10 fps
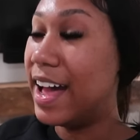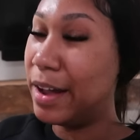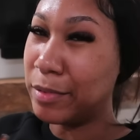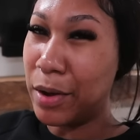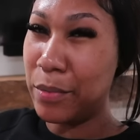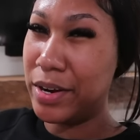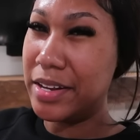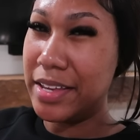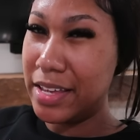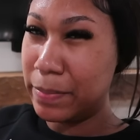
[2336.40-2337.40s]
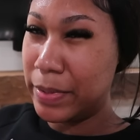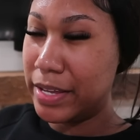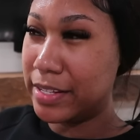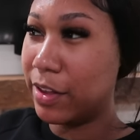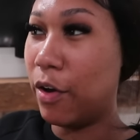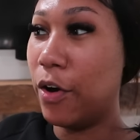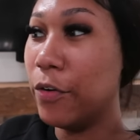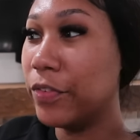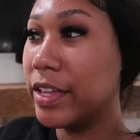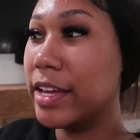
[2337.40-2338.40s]
I don't want to keep it. So
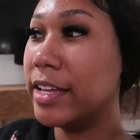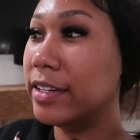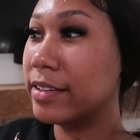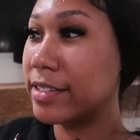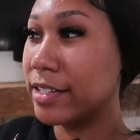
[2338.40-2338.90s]
hopefully it looks